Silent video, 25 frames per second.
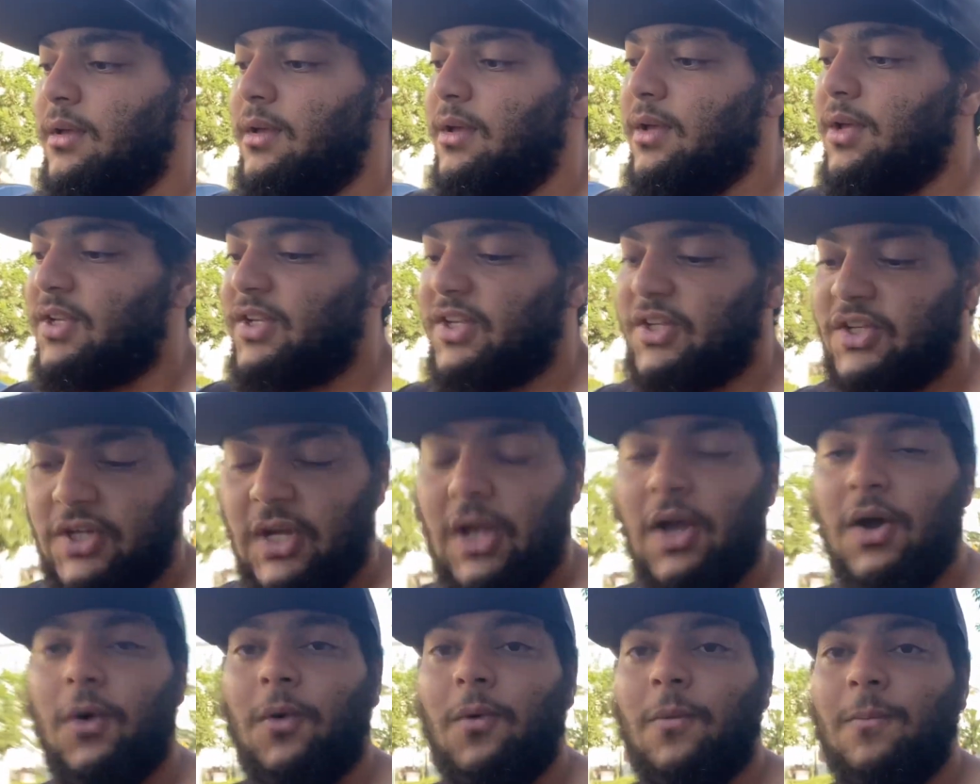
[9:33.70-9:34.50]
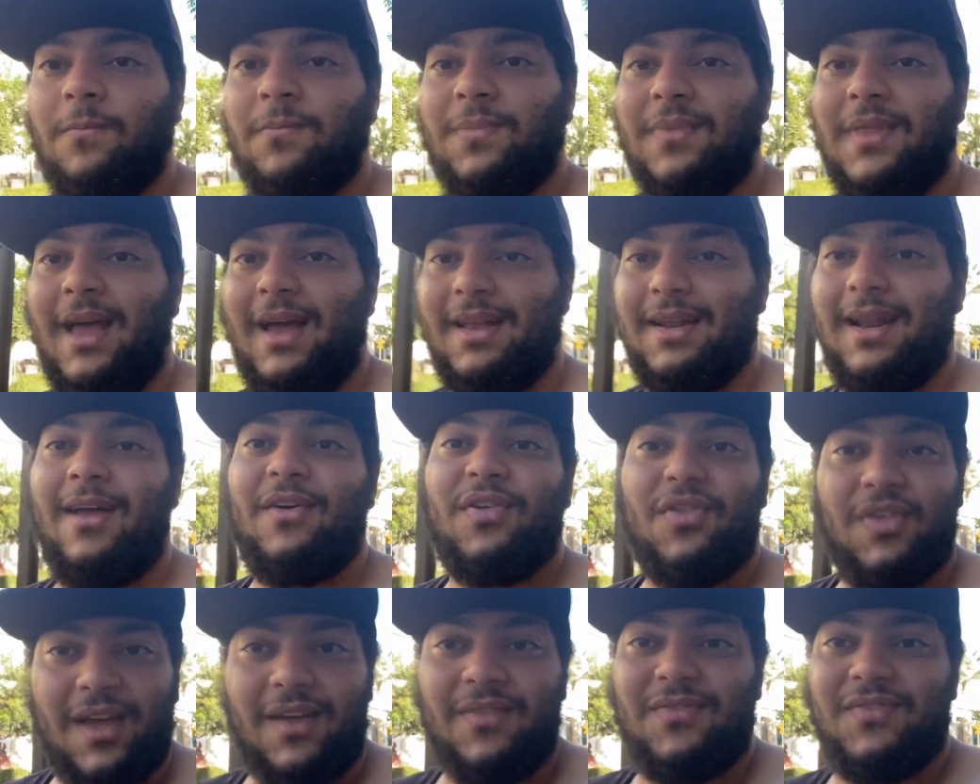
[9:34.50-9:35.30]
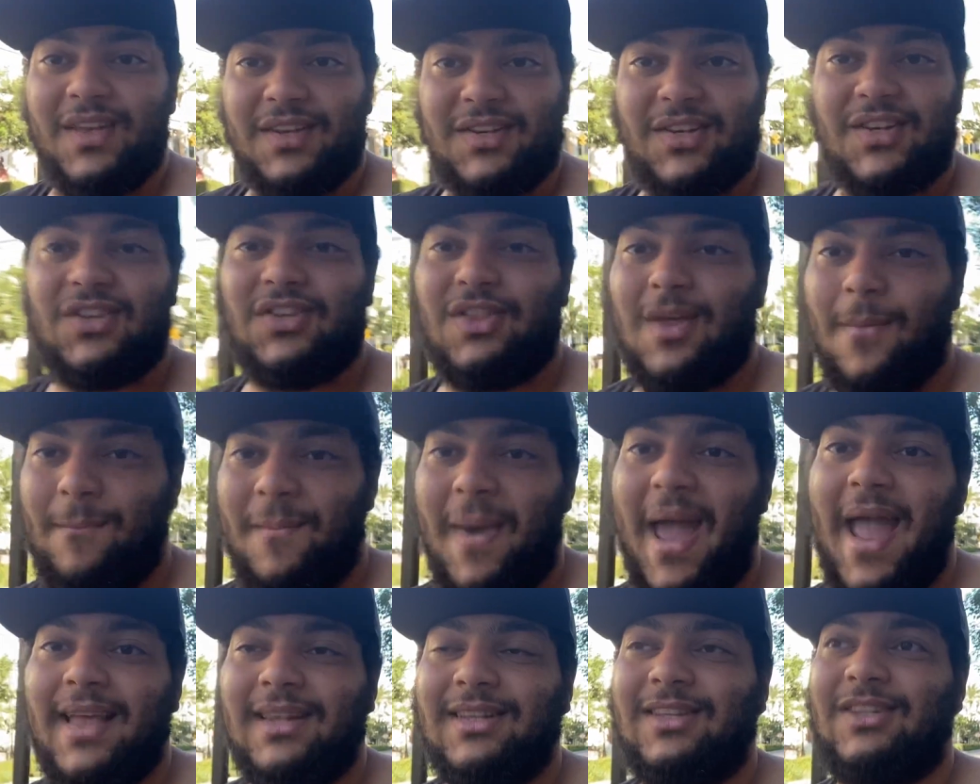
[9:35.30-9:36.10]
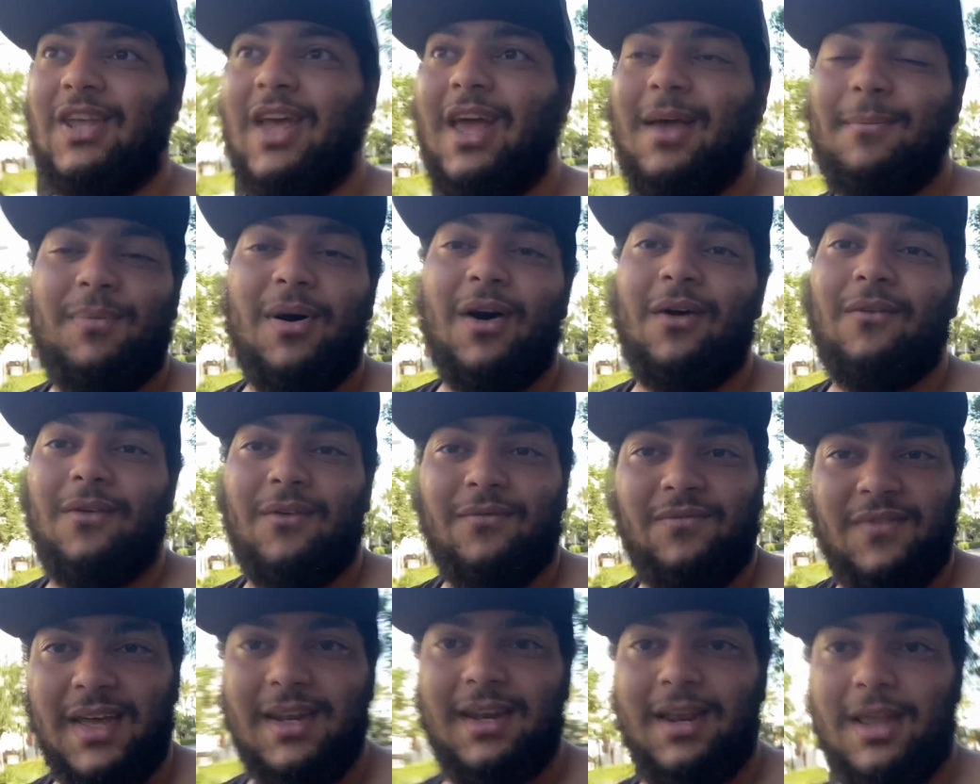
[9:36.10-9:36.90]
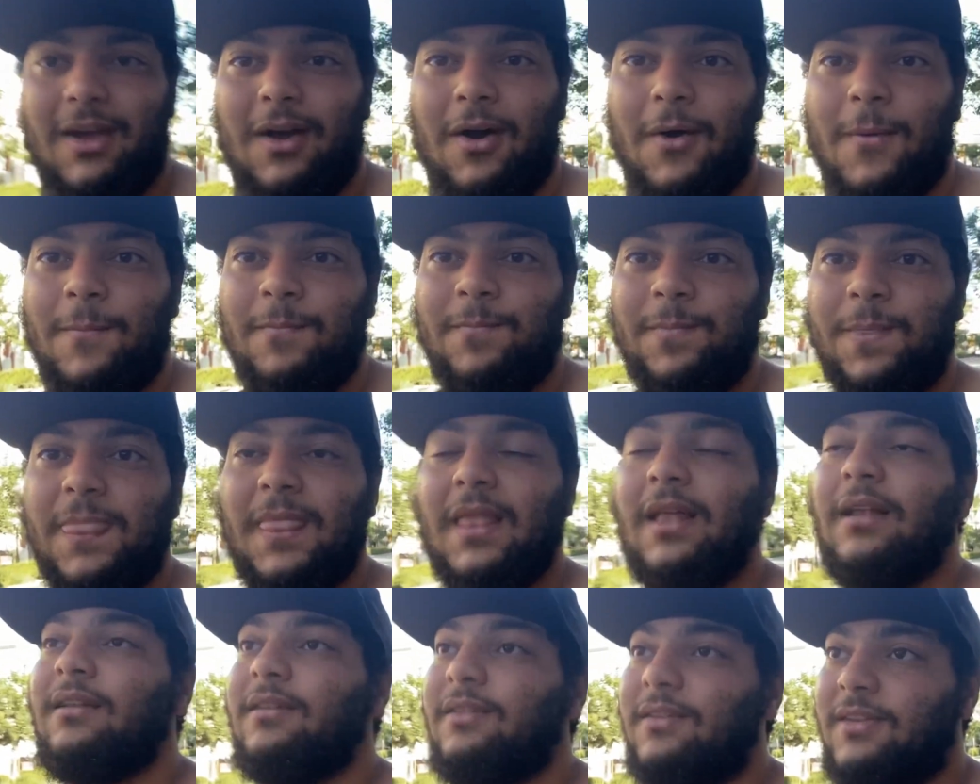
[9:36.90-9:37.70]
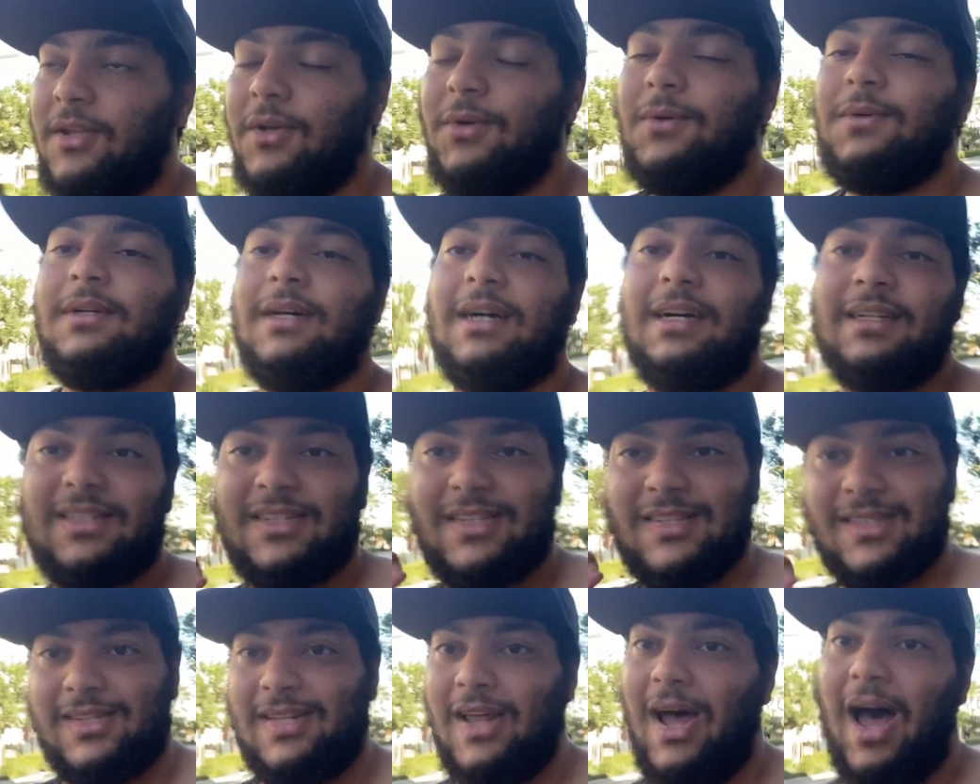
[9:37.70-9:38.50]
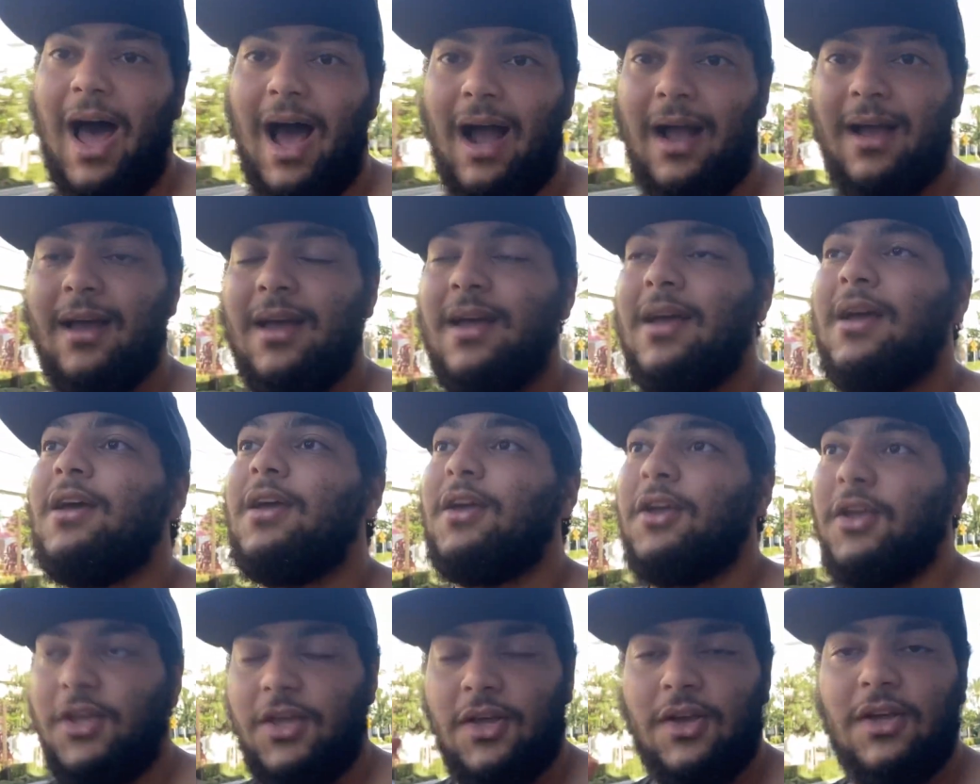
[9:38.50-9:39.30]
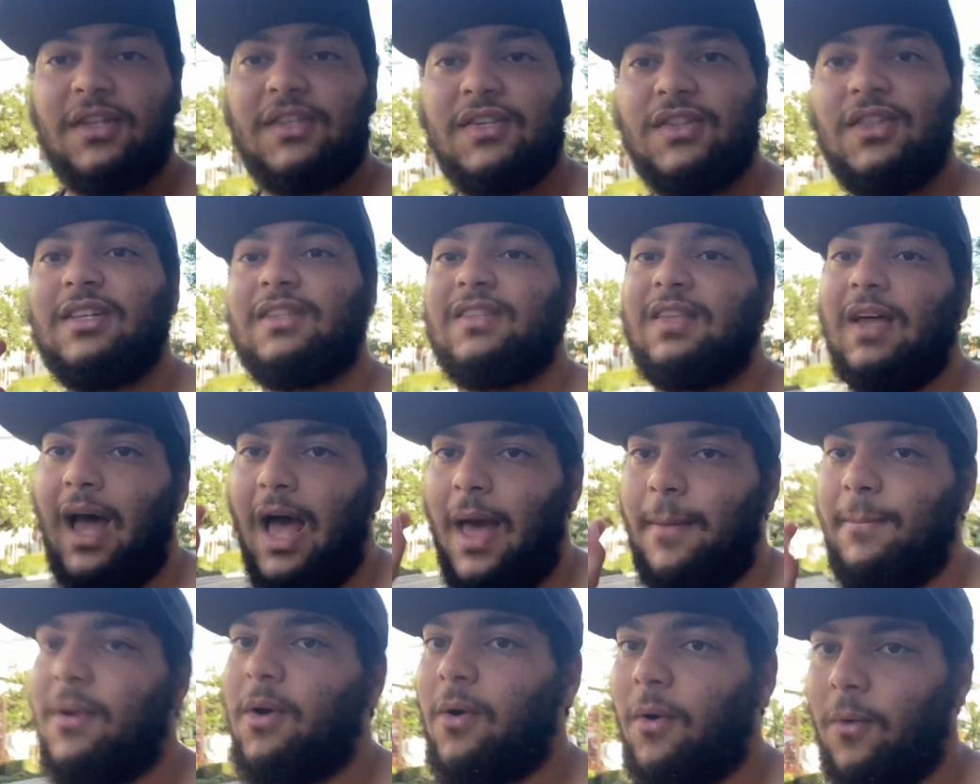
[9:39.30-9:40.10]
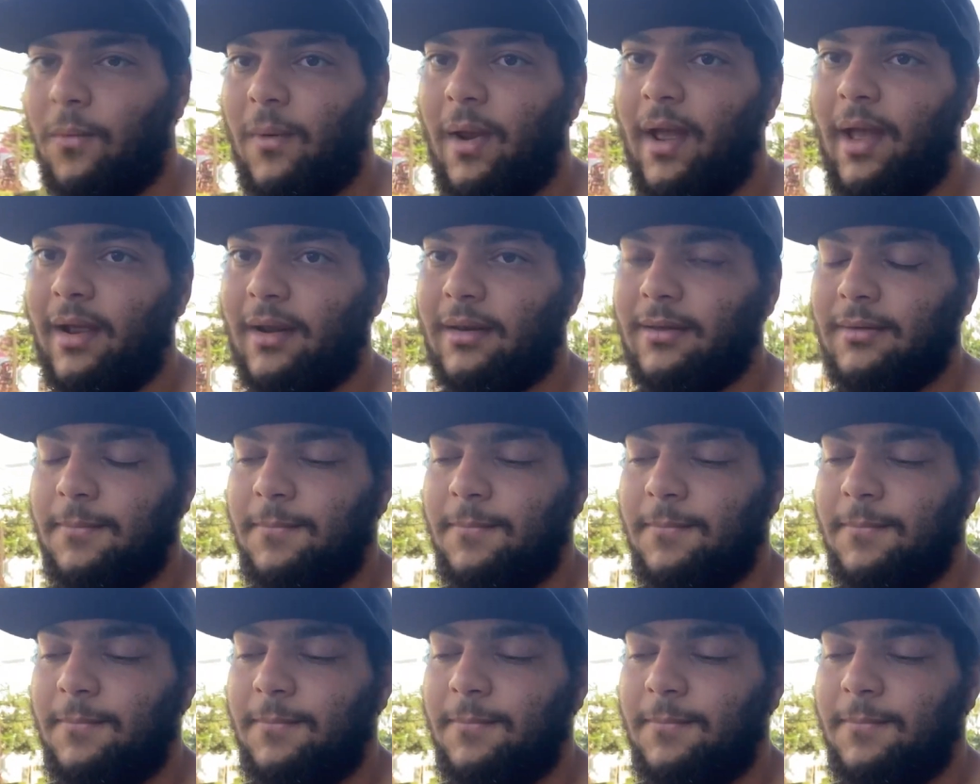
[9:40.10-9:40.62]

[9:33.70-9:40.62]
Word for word: So, and I think this is the main tip of a video. Do not talk, use the time correct.